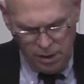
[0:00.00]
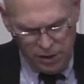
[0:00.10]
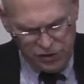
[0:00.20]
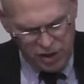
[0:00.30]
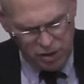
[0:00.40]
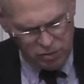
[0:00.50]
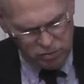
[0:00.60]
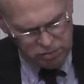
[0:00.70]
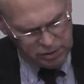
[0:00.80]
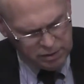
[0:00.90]

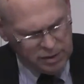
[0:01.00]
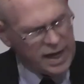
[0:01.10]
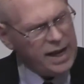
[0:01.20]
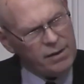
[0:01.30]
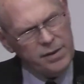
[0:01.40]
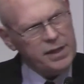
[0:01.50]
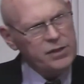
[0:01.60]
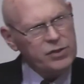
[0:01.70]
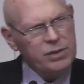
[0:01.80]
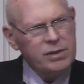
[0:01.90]
So, how do
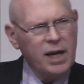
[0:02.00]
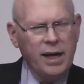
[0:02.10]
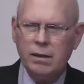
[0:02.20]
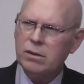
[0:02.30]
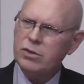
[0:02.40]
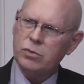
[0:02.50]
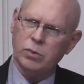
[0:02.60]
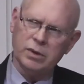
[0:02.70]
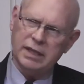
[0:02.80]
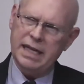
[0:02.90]
these two titles
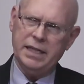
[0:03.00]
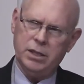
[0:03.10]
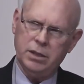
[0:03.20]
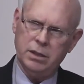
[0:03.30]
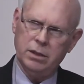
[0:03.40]
relate